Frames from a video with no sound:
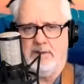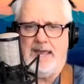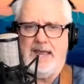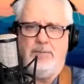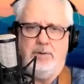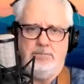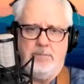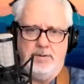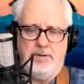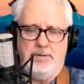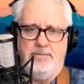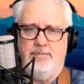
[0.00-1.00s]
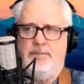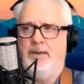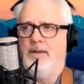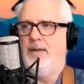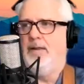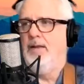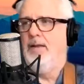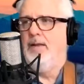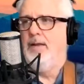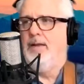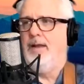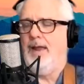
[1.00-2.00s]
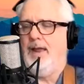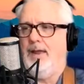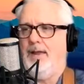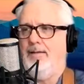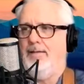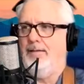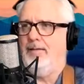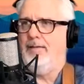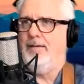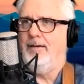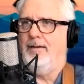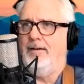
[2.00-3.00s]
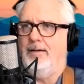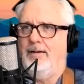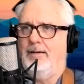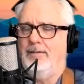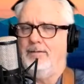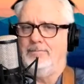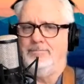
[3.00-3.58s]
cable modem, and I